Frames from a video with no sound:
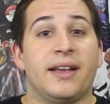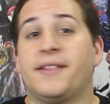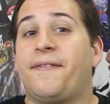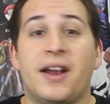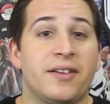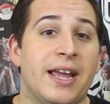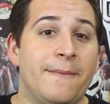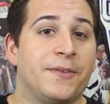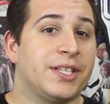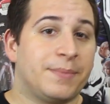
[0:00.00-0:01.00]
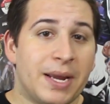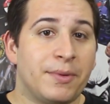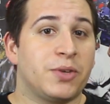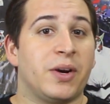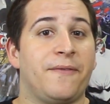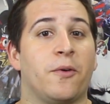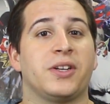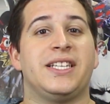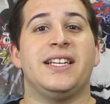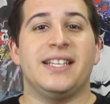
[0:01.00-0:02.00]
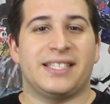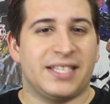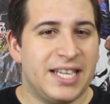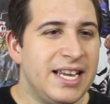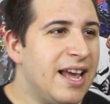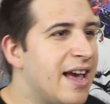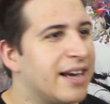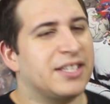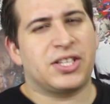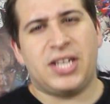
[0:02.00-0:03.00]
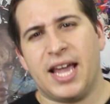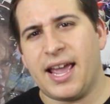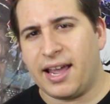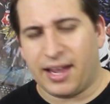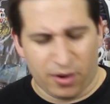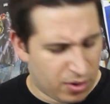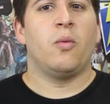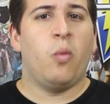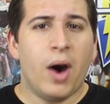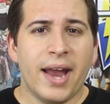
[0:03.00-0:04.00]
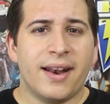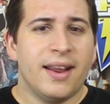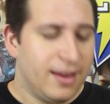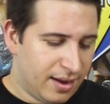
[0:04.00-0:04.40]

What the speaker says: And the final game for September 2014 is TXK. What?